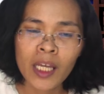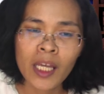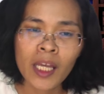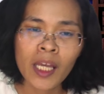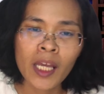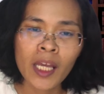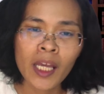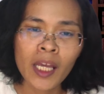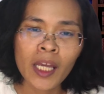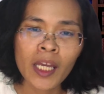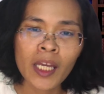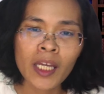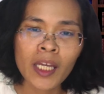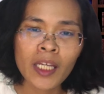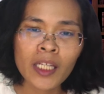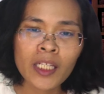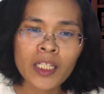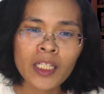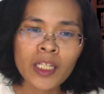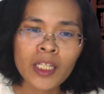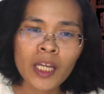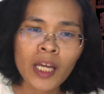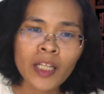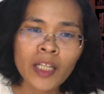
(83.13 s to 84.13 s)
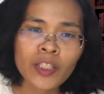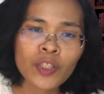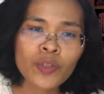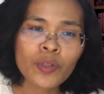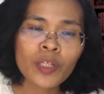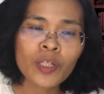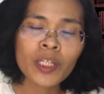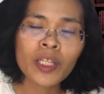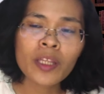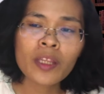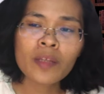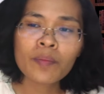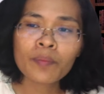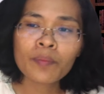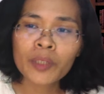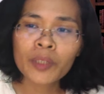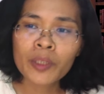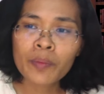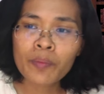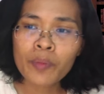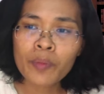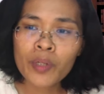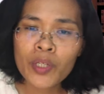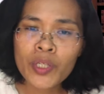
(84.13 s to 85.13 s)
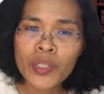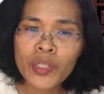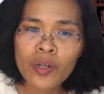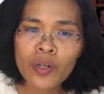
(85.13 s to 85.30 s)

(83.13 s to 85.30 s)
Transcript: And actually, the purpose